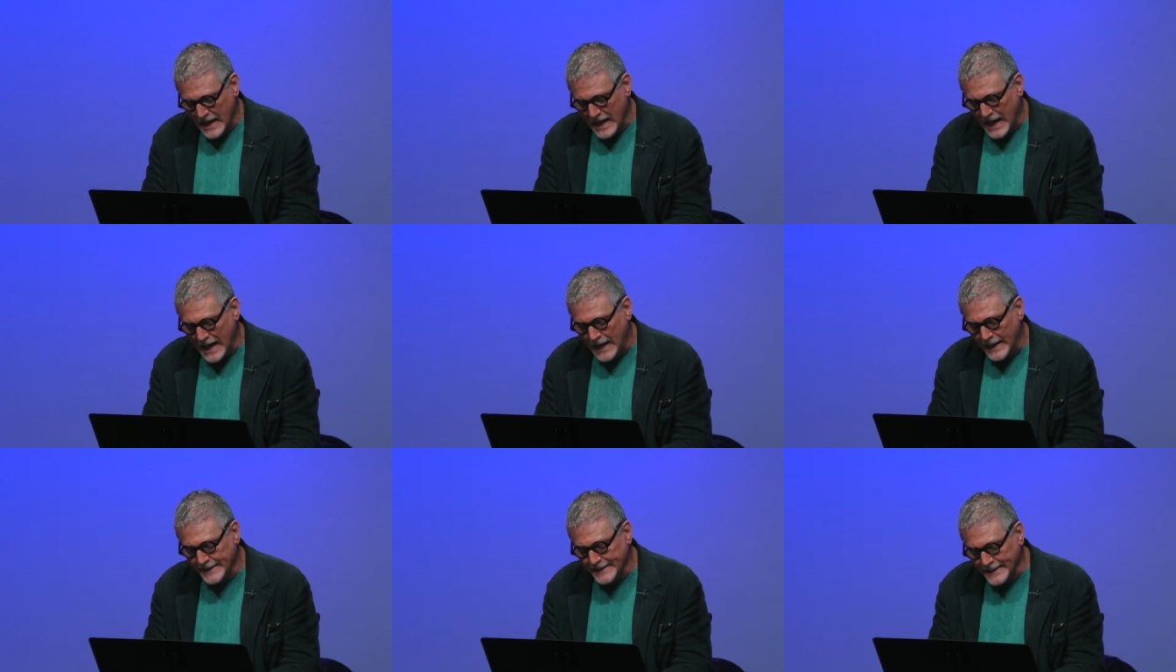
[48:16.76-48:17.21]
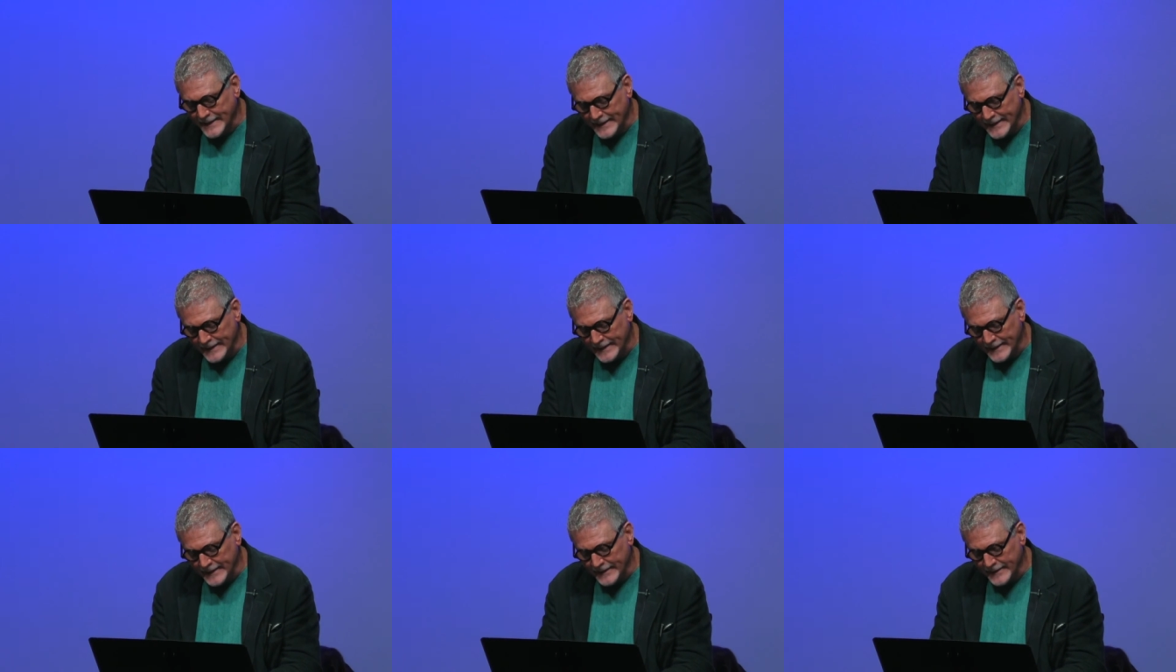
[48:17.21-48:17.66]

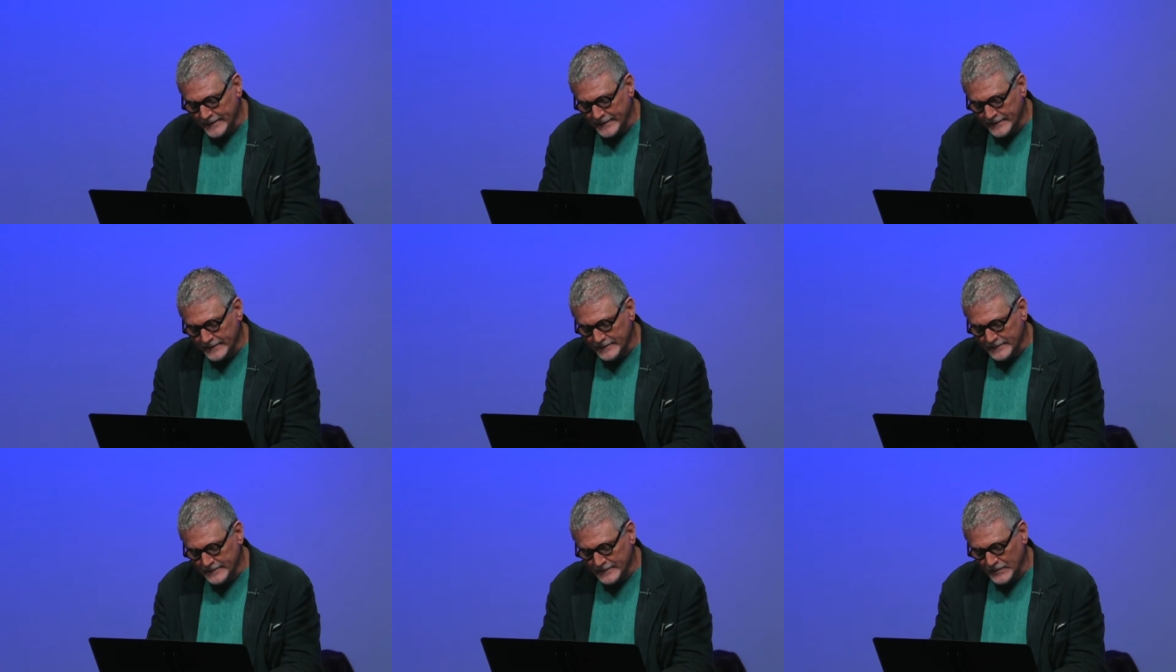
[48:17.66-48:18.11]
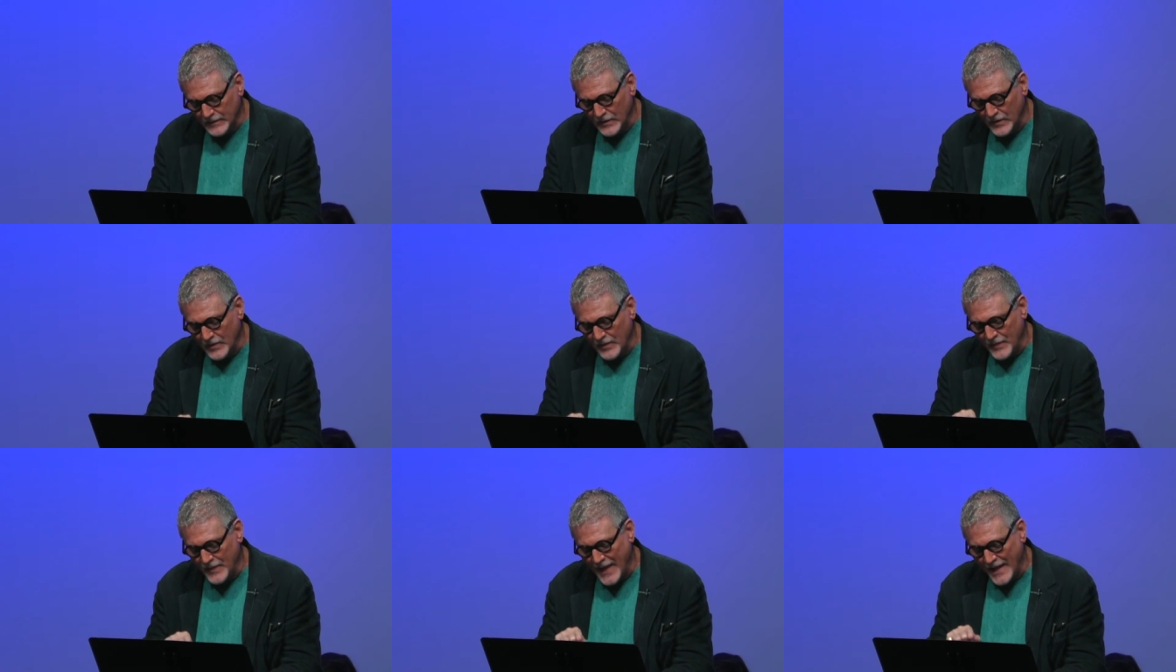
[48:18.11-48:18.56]
Ani,
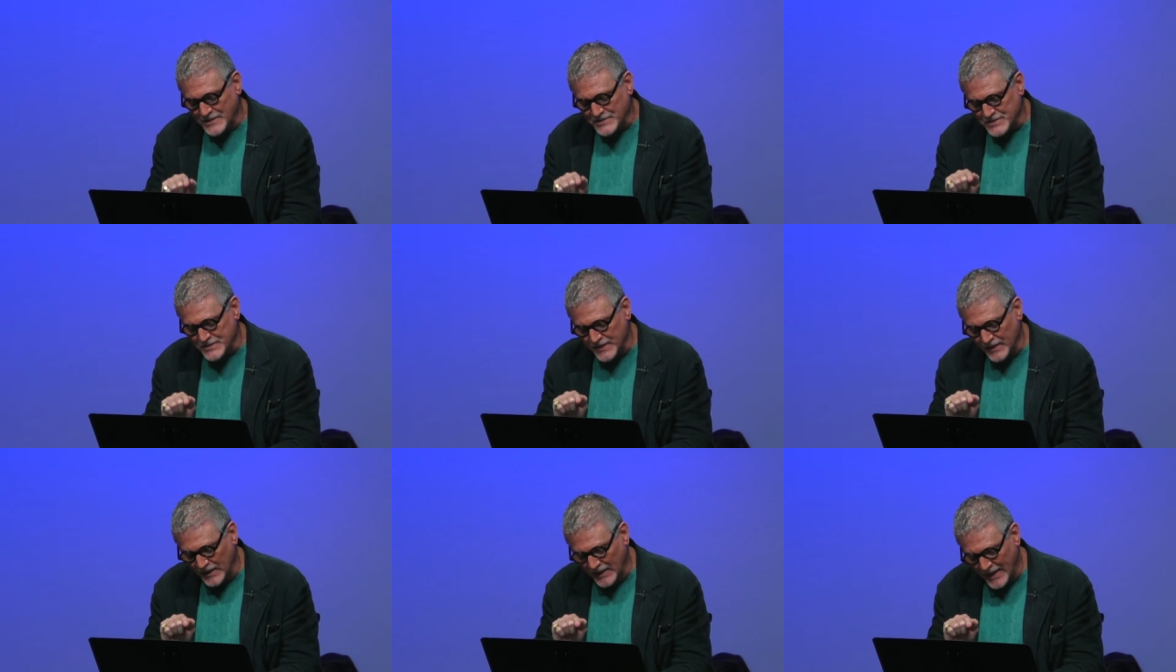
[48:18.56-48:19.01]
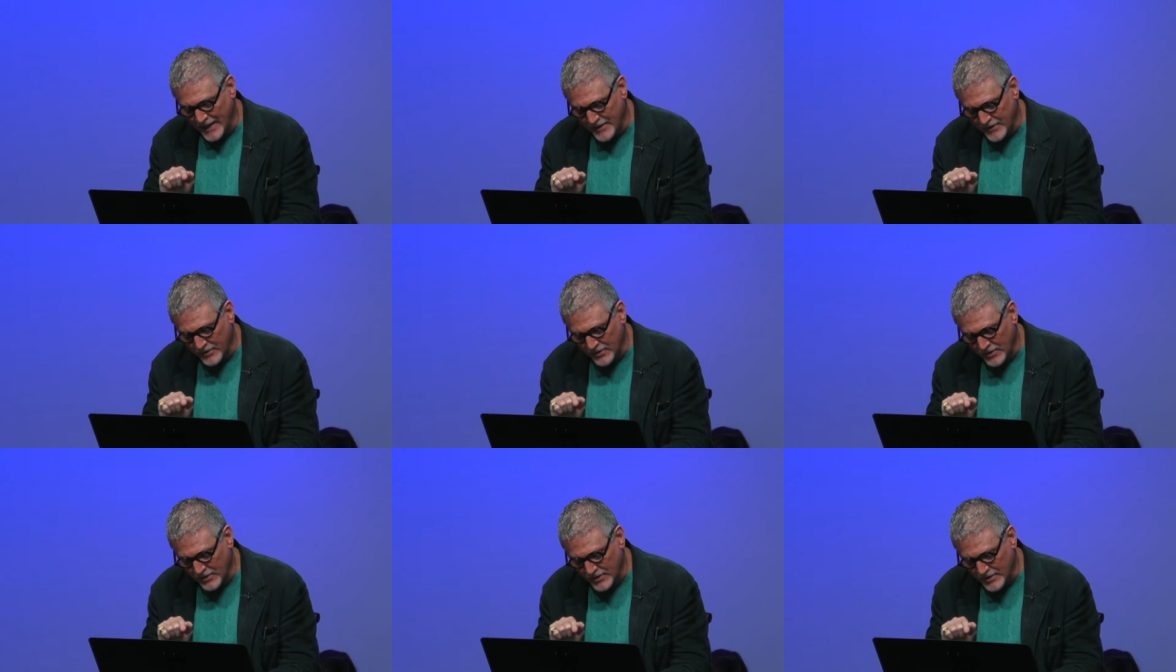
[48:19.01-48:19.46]
that's the
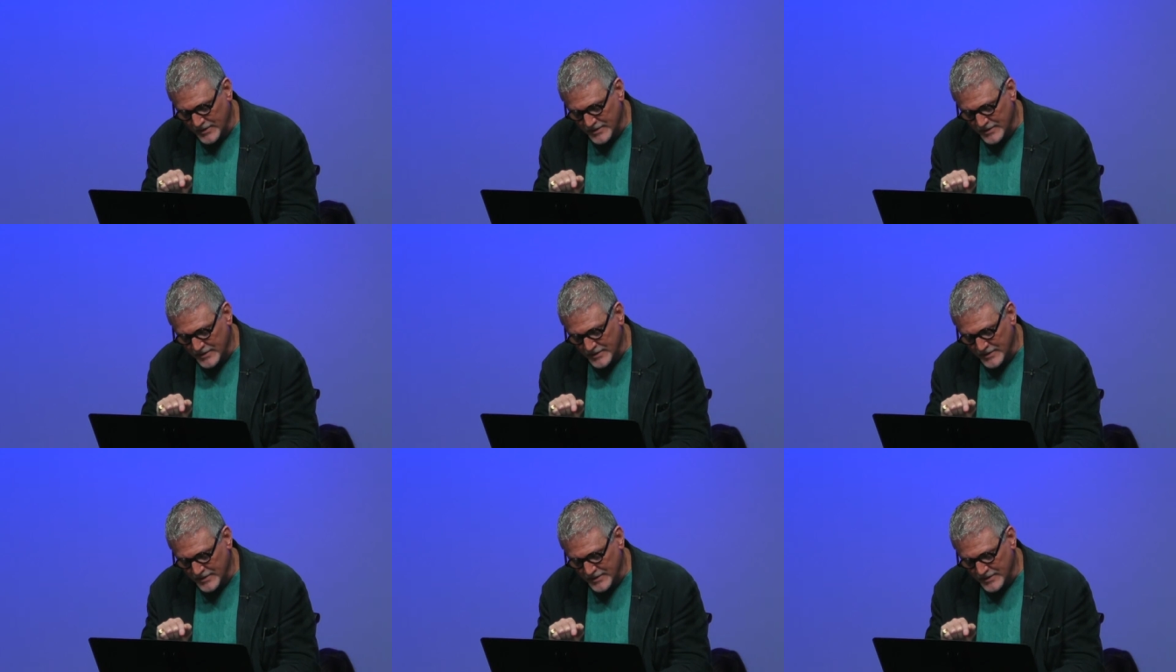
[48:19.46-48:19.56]
letter